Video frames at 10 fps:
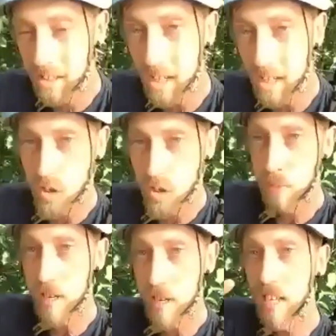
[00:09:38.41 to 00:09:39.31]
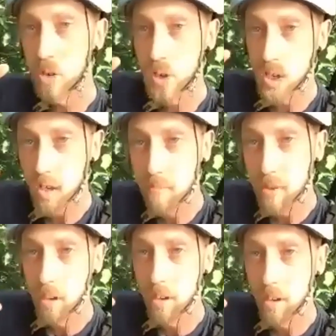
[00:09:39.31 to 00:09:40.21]
there's two big ecosystems
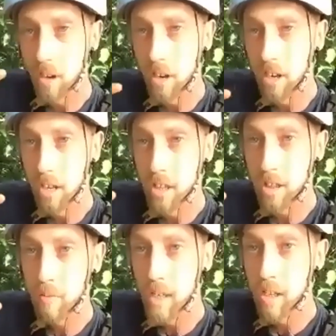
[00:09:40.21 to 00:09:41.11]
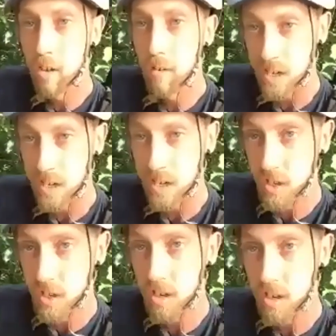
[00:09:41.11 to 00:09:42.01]
on, on Earth that we know next to
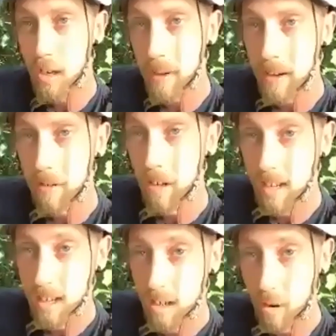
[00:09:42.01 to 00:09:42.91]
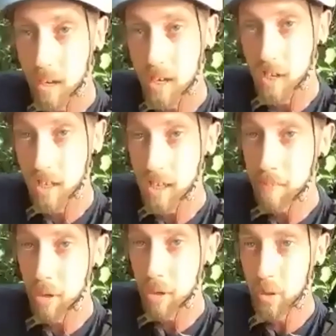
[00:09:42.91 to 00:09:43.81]
nothing about. One is the deep
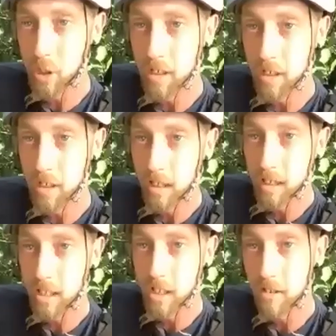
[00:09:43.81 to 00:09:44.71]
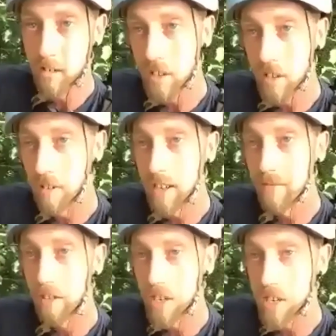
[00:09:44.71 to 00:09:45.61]
ocean, and the other is the
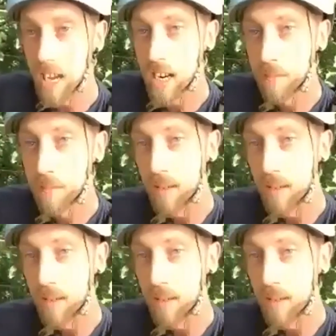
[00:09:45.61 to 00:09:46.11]
rainforest canopy.